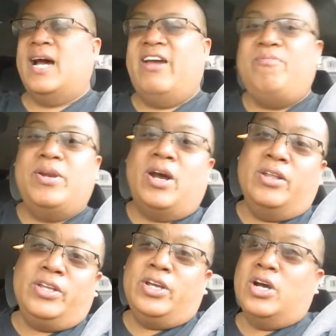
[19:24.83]
I've been
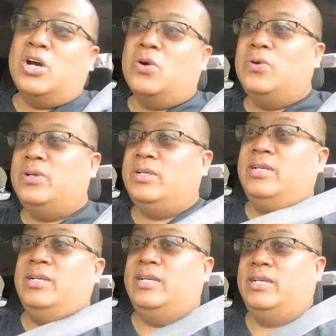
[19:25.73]
on the go
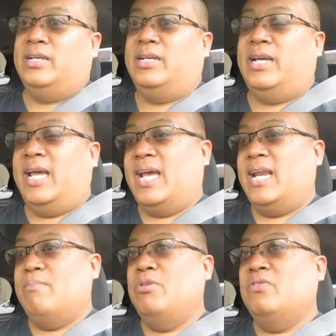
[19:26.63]

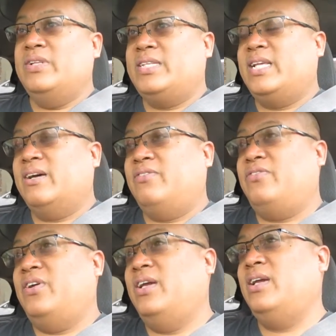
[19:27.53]
and moving
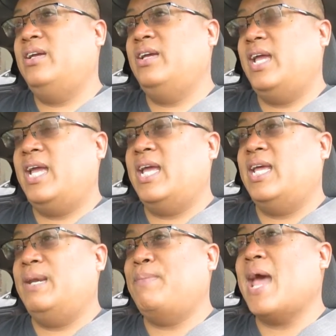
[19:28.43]
stuff
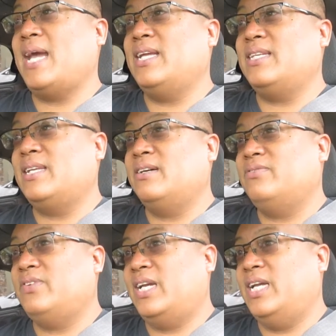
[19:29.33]
and packing
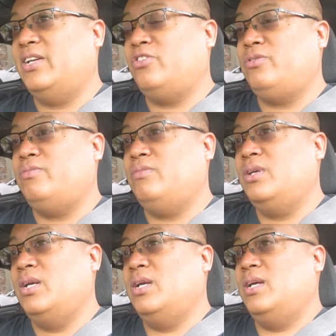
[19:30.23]
stuff and
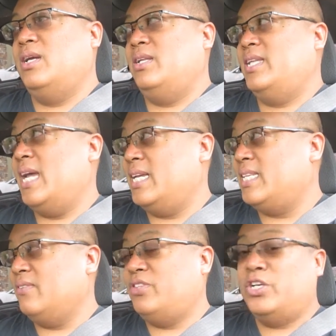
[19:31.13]
taking
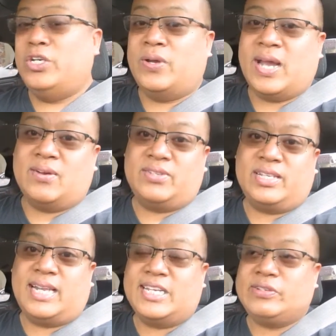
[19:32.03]
stuff to the new house
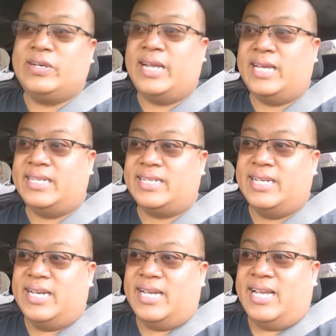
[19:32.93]
the last three days.
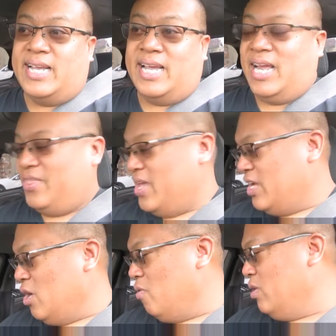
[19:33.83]
And I
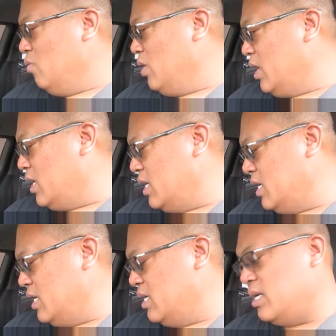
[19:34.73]
think going to work
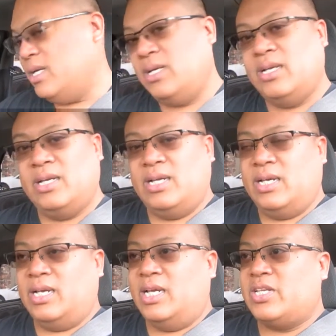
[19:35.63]

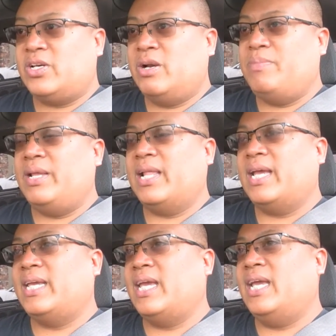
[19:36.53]
is going to be
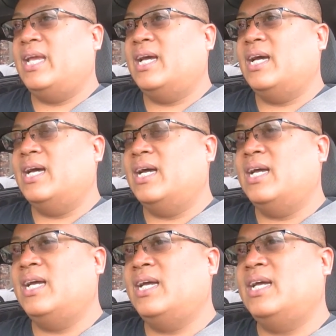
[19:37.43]
like a
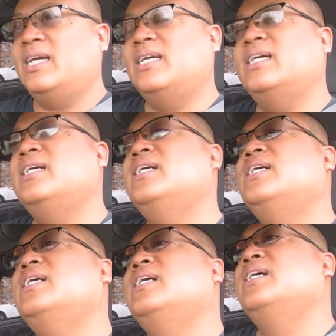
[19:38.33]
uh,
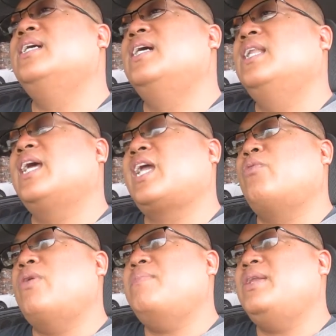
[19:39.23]
like
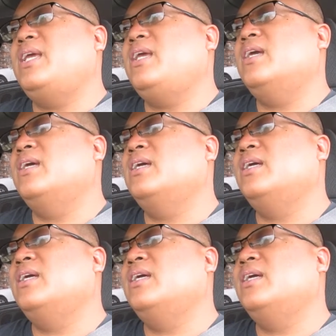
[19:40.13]
a remedy